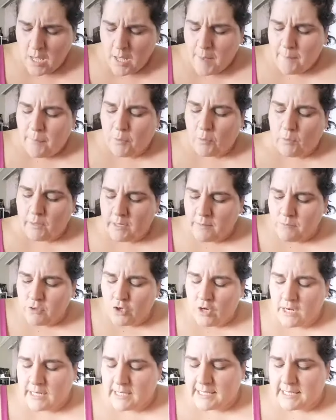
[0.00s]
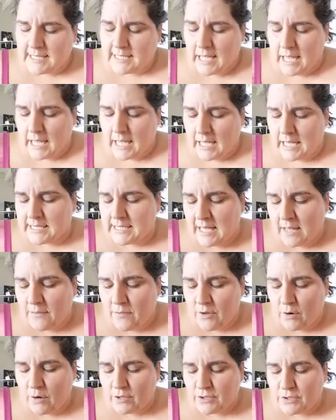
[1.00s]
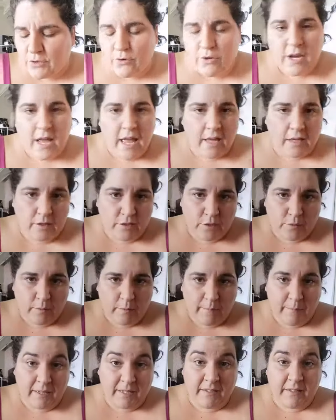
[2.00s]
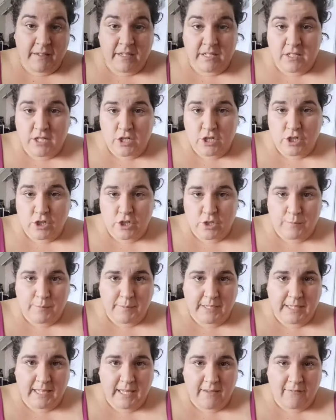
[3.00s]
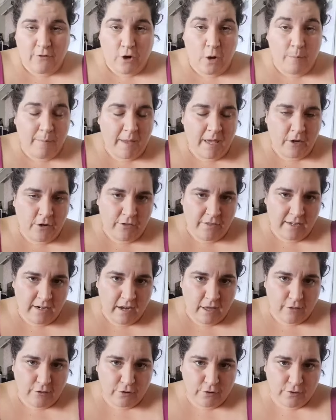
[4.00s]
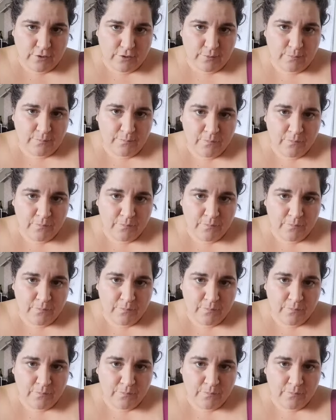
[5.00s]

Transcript: But what I'm trying to say is that there are certain angles we've been conditioned to believe are better than others.